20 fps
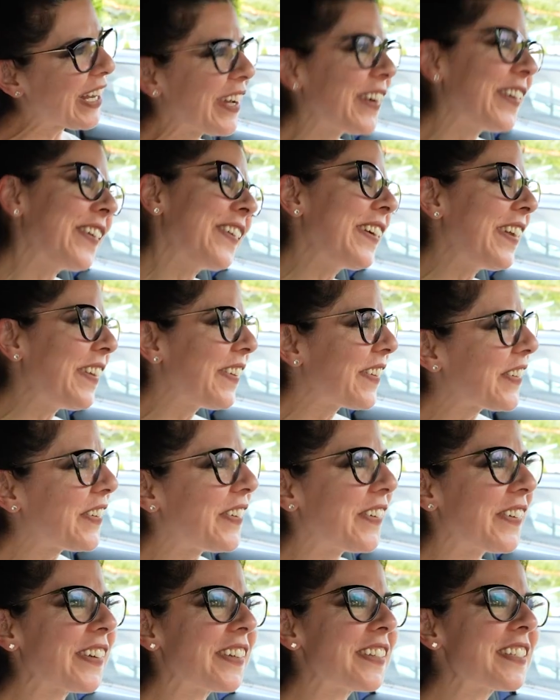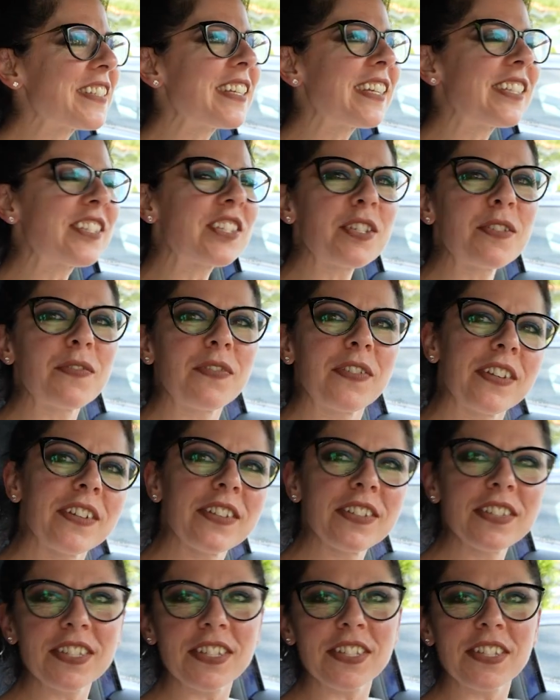I go around the corners, it just
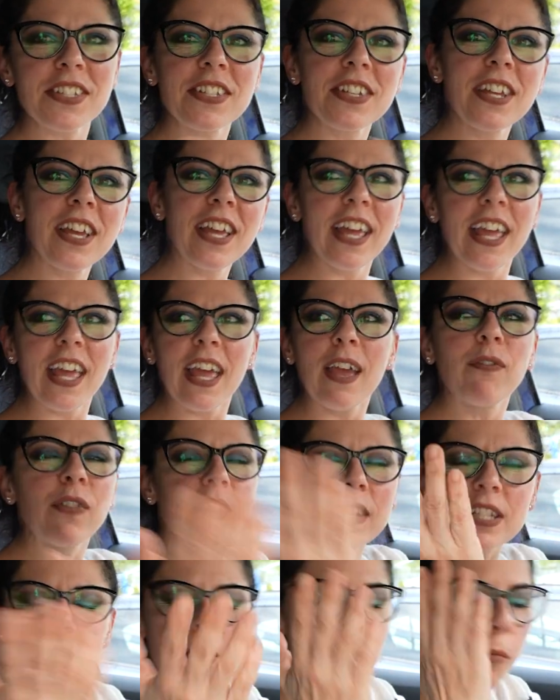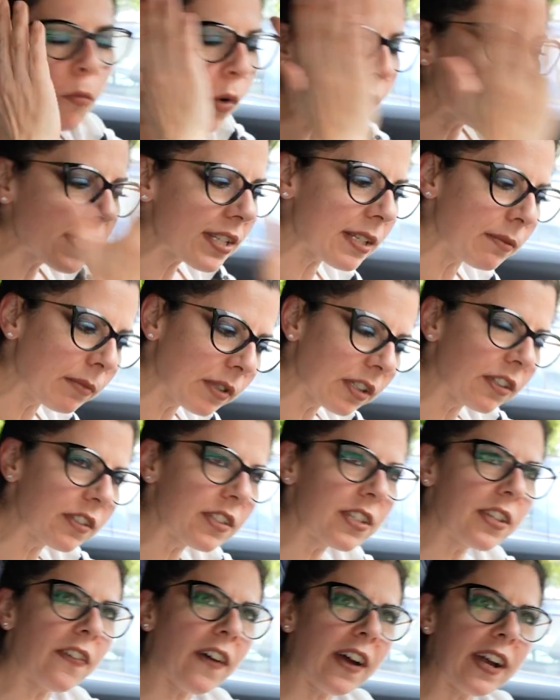feels more similar
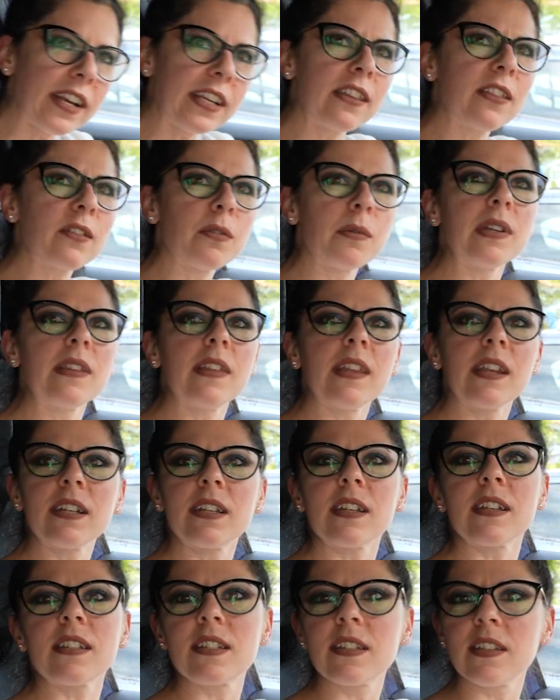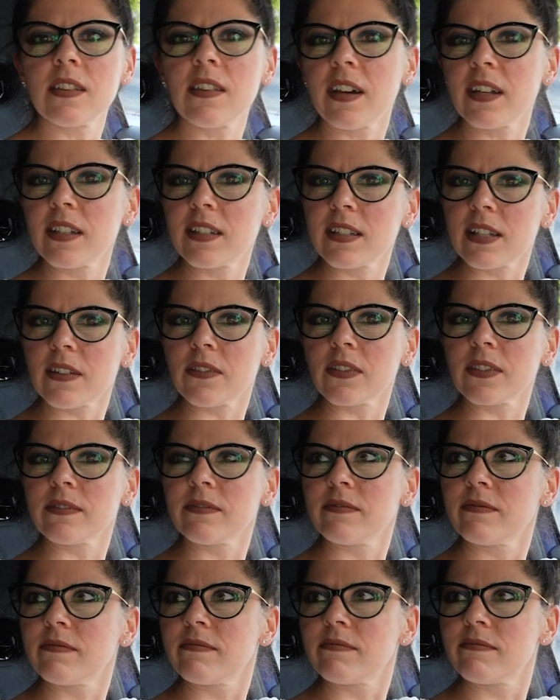to the ID3 than it does to the ID7.
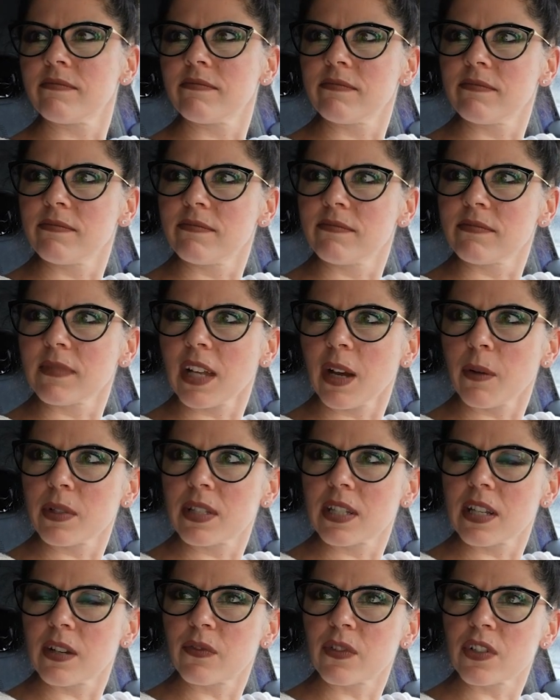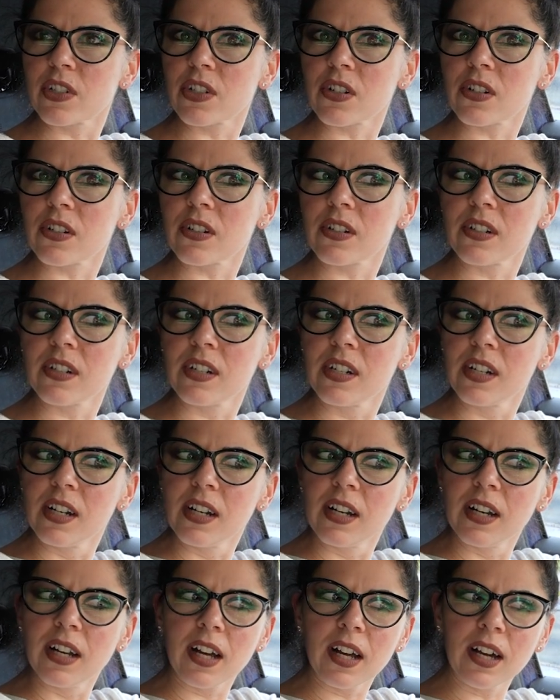I would say for sure.
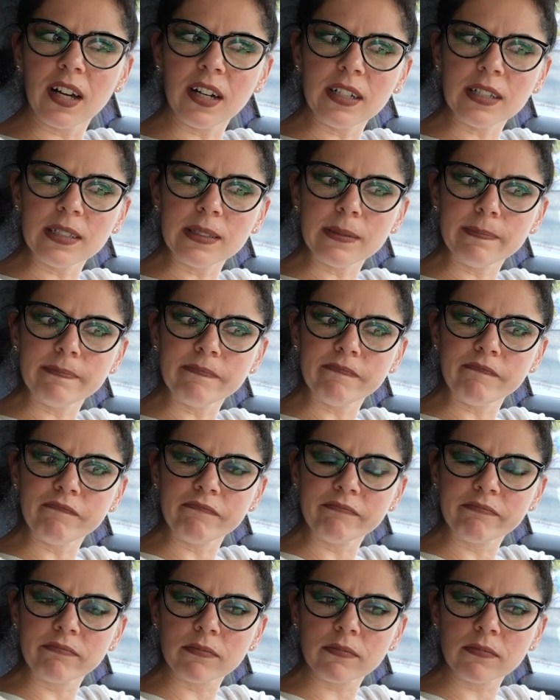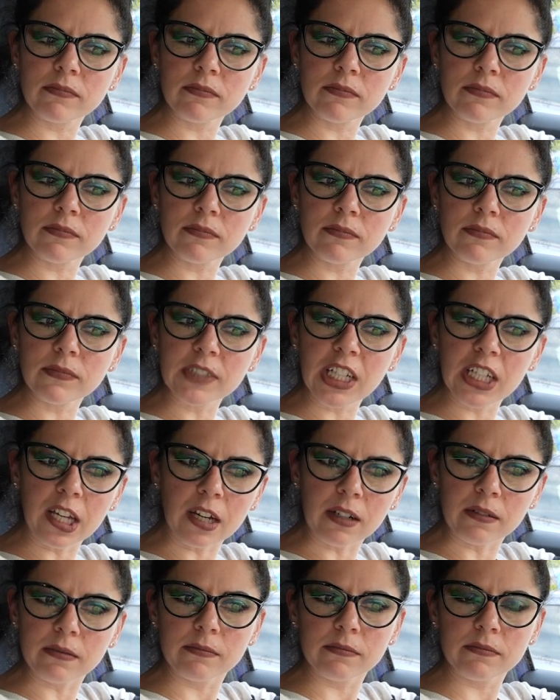Yeah.